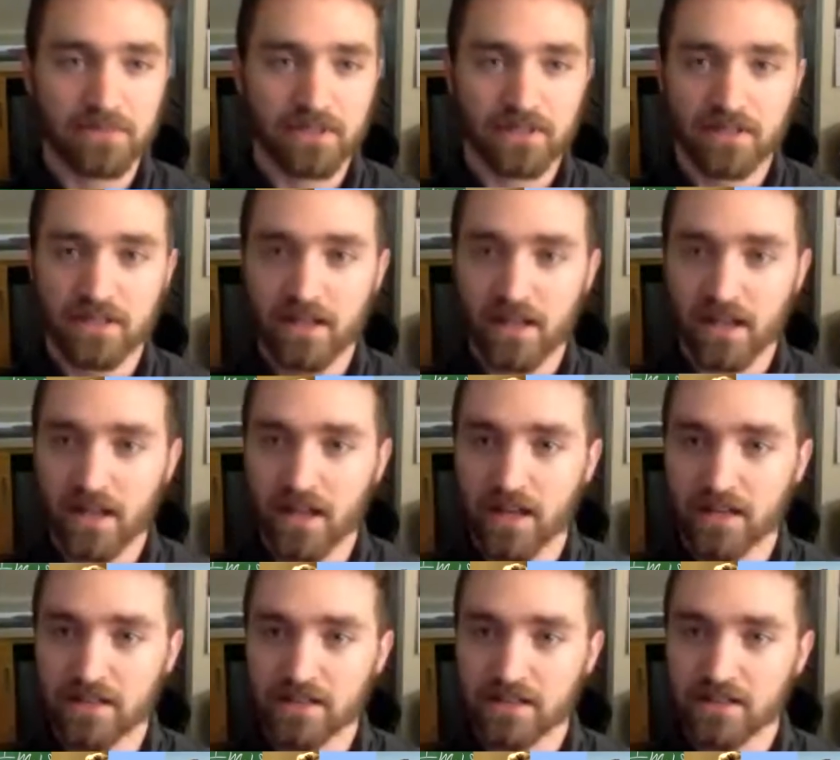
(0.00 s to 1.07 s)
And
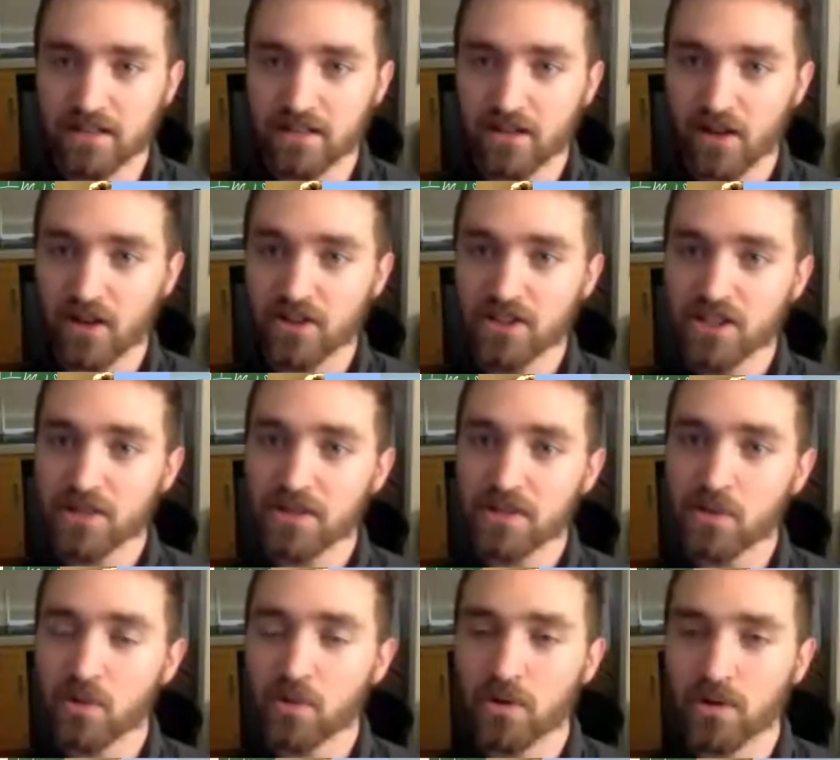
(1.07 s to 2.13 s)
I'll show a
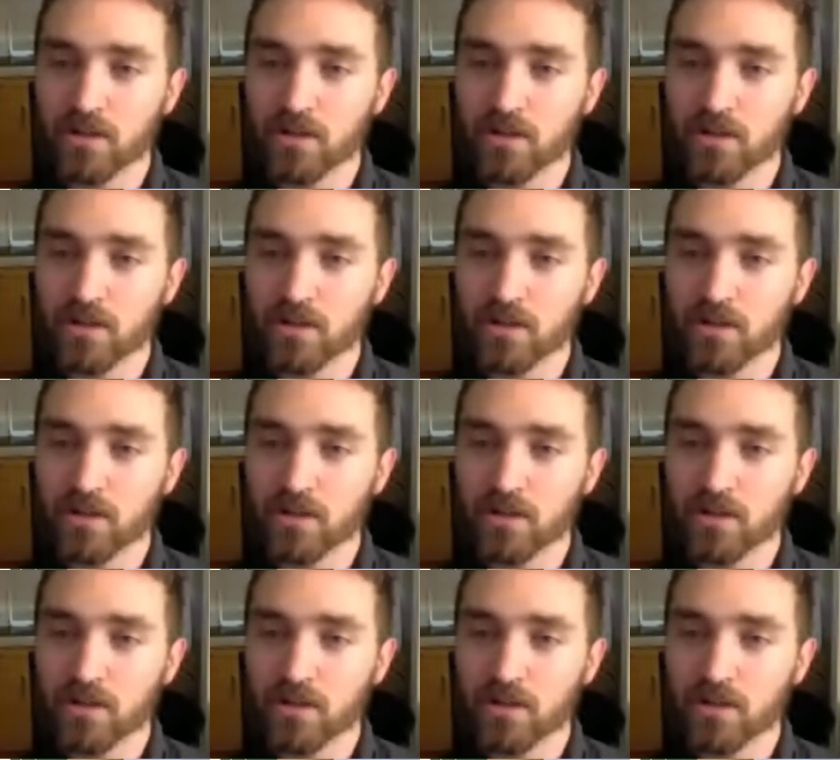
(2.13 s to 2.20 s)
cool